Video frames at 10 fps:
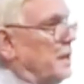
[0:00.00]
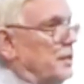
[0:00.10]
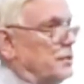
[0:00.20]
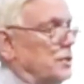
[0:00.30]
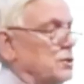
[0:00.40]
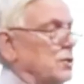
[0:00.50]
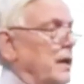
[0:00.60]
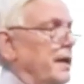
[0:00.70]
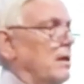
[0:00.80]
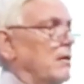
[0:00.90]
is to
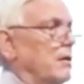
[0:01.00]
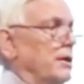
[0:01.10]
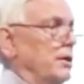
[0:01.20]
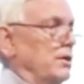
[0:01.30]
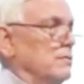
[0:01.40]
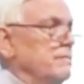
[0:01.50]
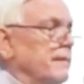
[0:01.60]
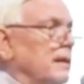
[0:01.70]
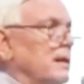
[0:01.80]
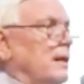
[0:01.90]
try to argue
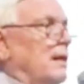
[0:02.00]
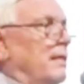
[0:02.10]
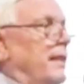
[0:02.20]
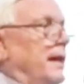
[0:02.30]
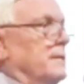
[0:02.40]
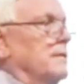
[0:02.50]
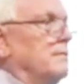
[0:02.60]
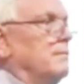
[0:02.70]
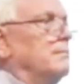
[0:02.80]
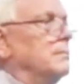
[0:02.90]
that
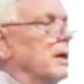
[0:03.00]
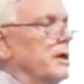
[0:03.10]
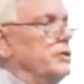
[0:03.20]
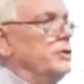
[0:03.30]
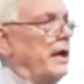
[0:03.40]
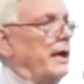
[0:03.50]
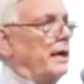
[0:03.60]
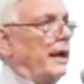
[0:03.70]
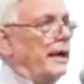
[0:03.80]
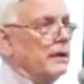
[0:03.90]
Marx
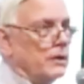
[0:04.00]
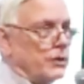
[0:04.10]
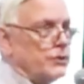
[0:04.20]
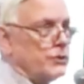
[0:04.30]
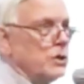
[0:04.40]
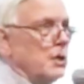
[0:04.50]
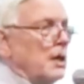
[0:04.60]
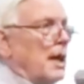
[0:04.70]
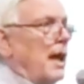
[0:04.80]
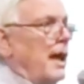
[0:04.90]
and Engels
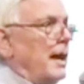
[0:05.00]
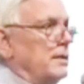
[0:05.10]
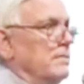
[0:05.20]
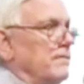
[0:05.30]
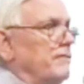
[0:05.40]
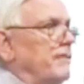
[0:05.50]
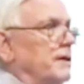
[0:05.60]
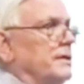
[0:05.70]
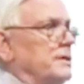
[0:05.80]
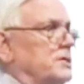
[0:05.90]
had
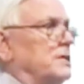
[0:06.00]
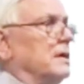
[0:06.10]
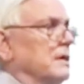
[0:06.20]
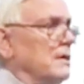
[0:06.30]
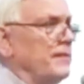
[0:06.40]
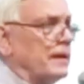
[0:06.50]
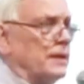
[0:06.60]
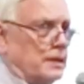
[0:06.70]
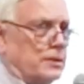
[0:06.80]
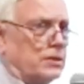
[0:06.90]
very
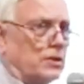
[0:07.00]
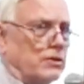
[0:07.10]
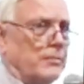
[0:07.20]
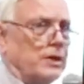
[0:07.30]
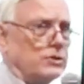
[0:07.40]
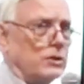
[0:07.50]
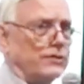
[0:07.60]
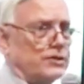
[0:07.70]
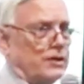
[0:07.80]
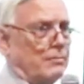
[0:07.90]
significant disagreements
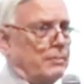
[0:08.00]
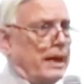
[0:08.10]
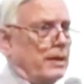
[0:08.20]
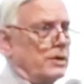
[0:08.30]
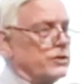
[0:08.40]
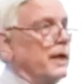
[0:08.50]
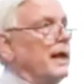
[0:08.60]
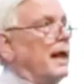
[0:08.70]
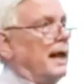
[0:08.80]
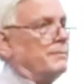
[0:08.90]
over some matters,
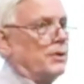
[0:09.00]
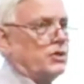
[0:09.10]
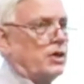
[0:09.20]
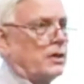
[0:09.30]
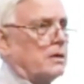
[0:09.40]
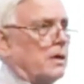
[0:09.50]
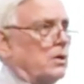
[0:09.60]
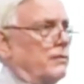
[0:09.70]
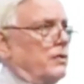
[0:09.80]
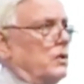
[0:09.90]
and particularly
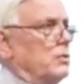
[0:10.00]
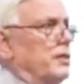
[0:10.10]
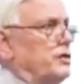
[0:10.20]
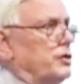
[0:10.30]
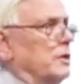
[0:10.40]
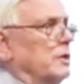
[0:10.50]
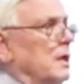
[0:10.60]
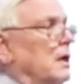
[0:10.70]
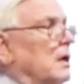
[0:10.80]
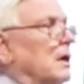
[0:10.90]
over the question
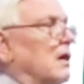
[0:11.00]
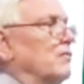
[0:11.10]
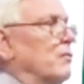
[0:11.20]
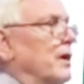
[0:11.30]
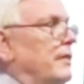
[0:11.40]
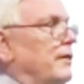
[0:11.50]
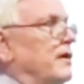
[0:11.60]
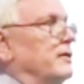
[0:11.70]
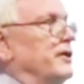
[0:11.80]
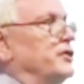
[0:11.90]
of whether
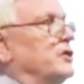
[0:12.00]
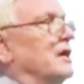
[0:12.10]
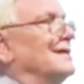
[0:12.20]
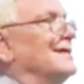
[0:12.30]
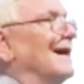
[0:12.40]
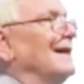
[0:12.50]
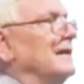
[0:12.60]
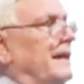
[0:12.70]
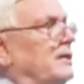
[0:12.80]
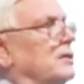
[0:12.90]
there is
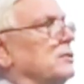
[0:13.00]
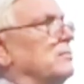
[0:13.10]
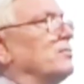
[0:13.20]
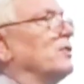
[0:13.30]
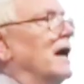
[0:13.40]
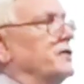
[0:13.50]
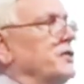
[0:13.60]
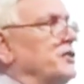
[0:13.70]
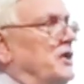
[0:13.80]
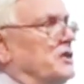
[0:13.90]
dialectical
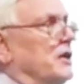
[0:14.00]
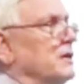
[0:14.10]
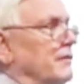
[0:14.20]
processes and